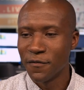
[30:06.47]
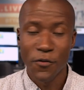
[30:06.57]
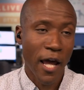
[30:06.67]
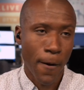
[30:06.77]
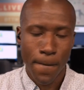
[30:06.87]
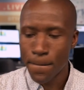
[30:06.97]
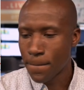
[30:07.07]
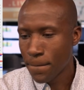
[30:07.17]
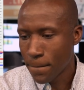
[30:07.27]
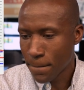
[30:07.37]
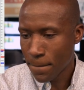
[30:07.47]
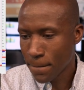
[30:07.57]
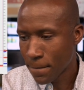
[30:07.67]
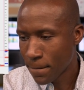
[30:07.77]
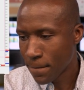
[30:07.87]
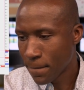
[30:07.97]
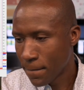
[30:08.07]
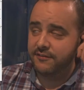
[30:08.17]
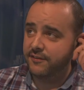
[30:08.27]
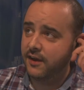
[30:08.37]
Remember, we still have,
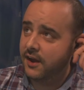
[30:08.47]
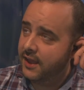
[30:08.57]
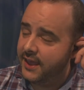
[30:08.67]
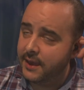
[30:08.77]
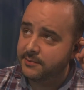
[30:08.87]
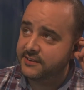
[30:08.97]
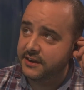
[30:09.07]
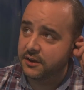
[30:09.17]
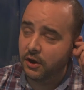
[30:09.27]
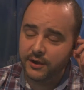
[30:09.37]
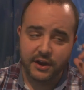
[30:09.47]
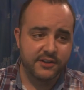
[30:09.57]
AMC to go here.